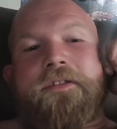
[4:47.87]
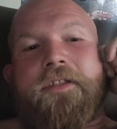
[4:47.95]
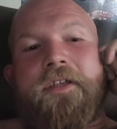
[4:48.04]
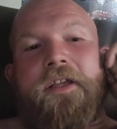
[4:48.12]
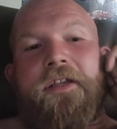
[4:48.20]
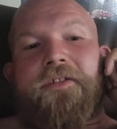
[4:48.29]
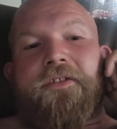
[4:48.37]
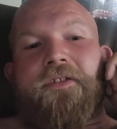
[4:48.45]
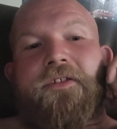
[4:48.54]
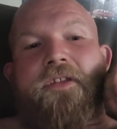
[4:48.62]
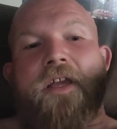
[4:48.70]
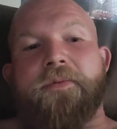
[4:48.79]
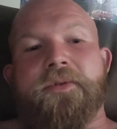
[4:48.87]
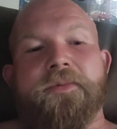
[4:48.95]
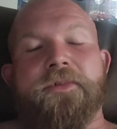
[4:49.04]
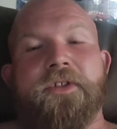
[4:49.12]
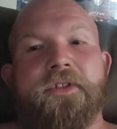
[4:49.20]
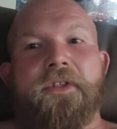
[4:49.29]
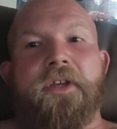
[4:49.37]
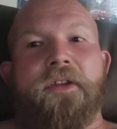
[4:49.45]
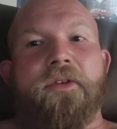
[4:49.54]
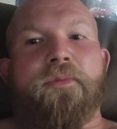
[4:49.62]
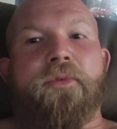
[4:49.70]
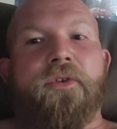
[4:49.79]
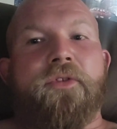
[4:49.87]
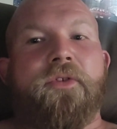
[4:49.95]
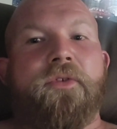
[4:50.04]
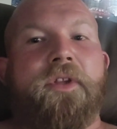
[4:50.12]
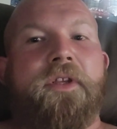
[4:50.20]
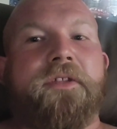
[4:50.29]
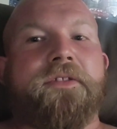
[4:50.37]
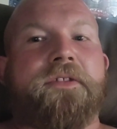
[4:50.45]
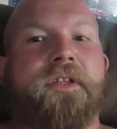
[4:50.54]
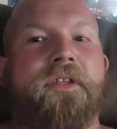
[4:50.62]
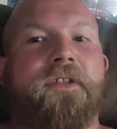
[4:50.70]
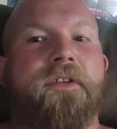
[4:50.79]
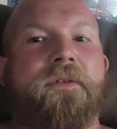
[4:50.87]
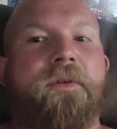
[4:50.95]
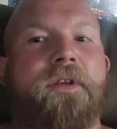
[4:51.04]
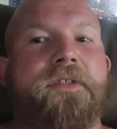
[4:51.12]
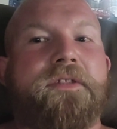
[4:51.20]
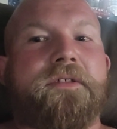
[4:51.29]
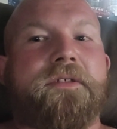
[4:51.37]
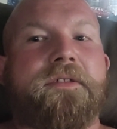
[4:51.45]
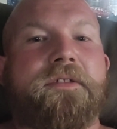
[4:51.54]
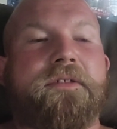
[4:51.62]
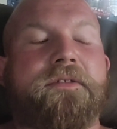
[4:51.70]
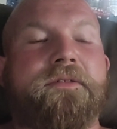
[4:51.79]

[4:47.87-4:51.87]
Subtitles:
today it's just slap some shit together, put a tune in it, and send it to the races.